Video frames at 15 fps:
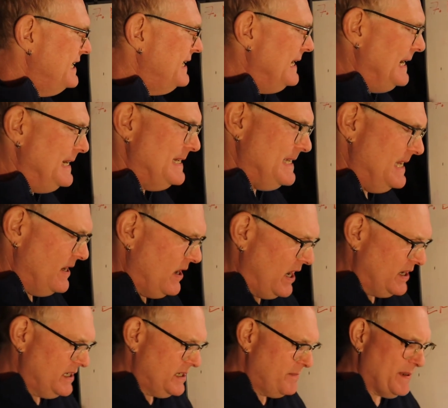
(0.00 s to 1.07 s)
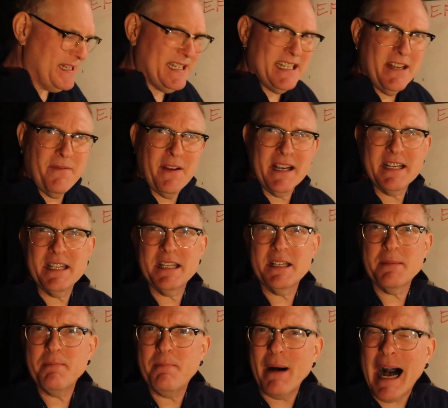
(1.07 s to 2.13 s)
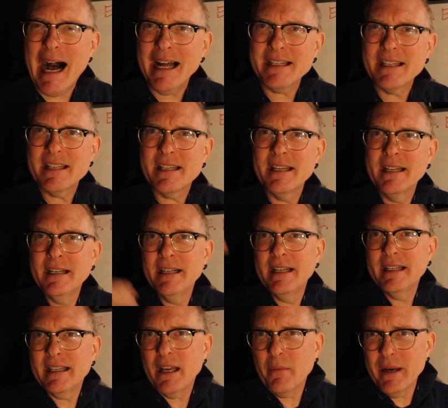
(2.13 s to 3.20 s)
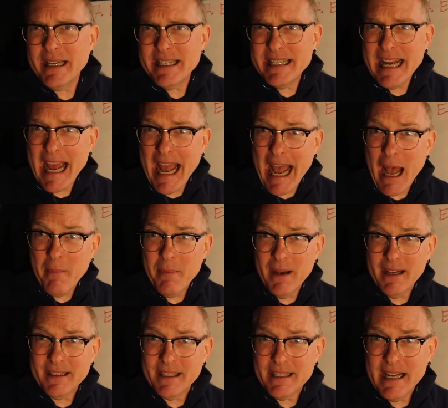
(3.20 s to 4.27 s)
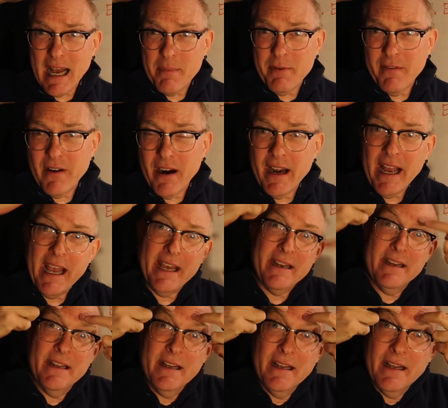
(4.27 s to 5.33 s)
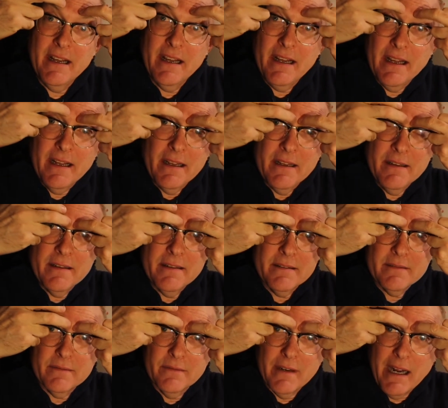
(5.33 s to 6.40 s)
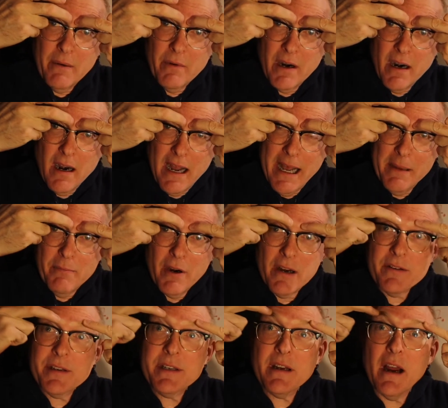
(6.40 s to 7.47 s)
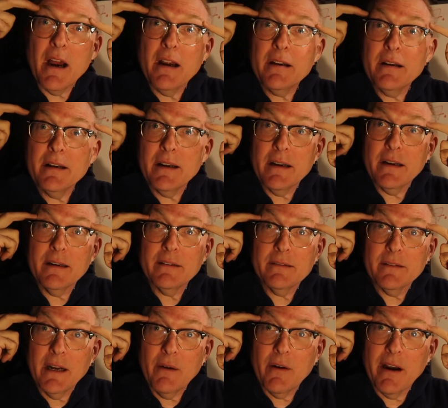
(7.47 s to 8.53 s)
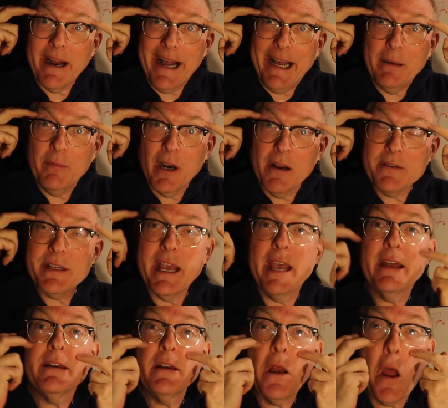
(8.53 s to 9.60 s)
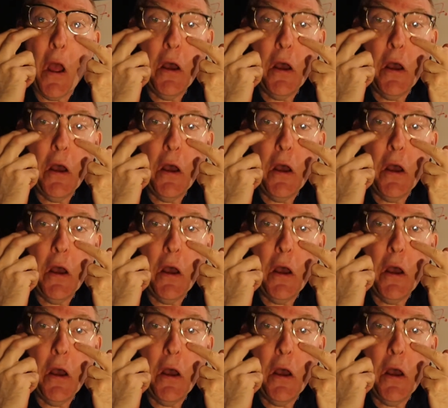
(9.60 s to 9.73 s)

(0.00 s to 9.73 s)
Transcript: is there are specific spots that we tap on the top of our head, right where our eyebrows start, right where our eyebrows end,